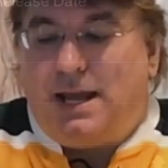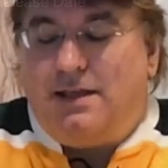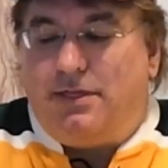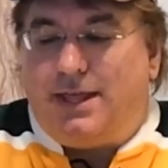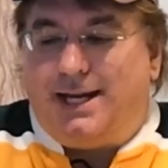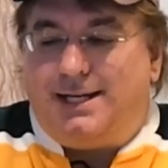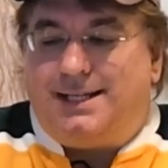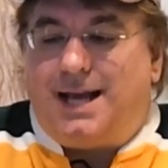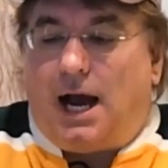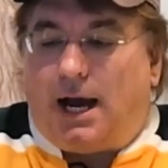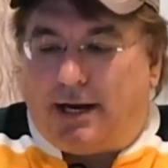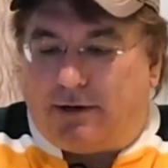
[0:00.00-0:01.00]
and then
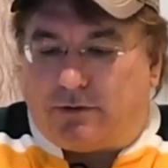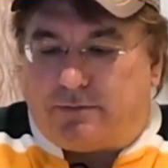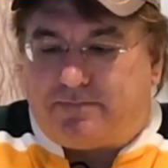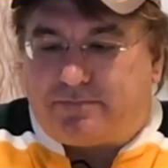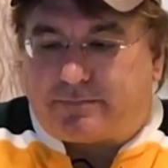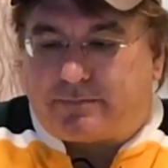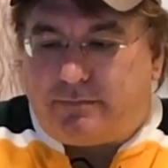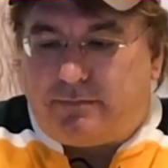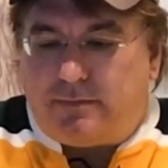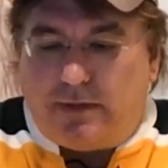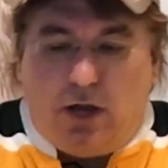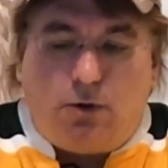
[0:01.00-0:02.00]
title.
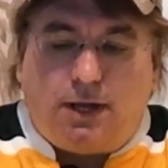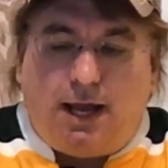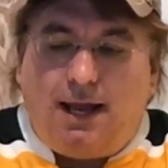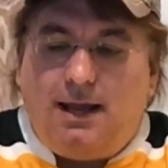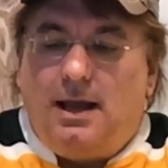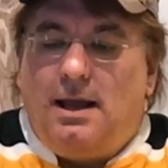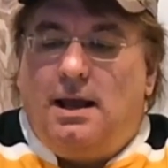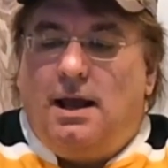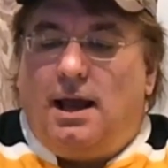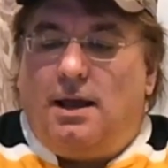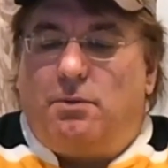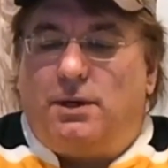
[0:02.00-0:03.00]
Okay,
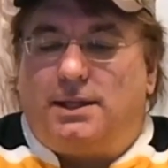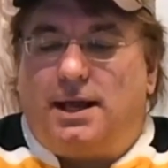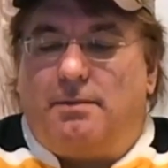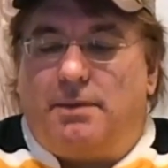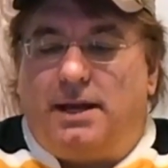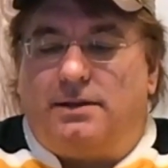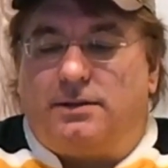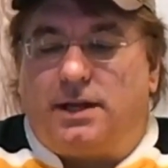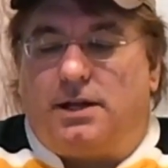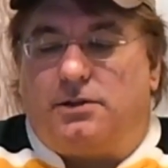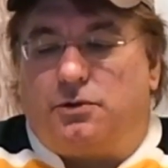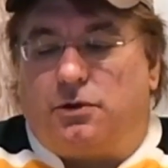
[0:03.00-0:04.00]
and what that means is
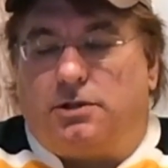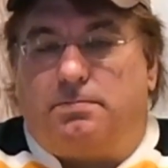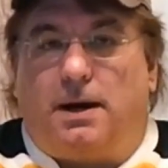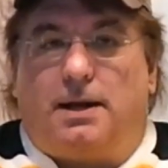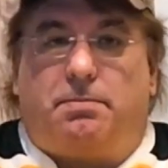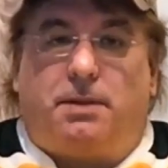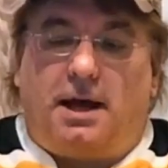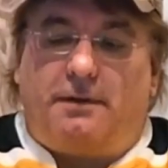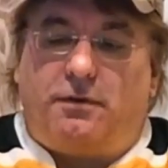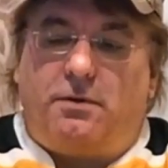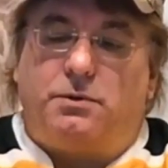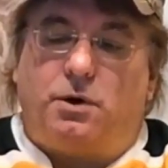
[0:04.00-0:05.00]
that it sorts by the
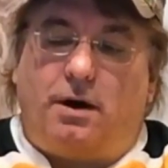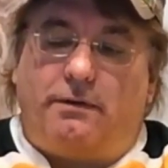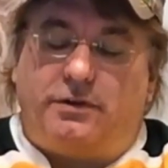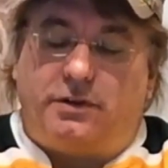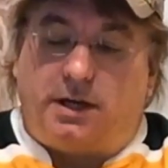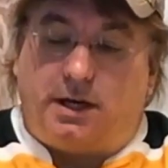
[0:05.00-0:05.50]
platform. So obviously